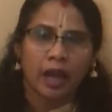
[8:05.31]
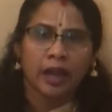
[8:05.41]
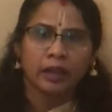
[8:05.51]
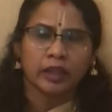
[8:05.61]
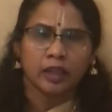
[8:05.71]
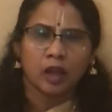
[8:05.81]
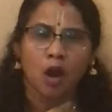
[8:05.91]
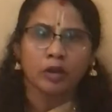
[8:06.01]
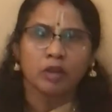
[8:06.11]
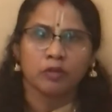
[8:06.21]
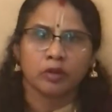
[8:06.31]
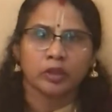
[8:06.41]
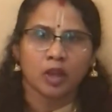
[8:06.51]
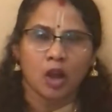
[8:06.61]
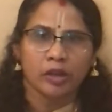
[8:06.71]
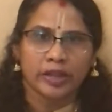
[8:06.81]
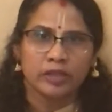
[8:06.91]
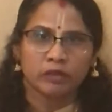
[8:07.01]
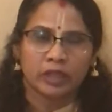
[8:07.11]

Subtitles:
And there are a lot of good qualities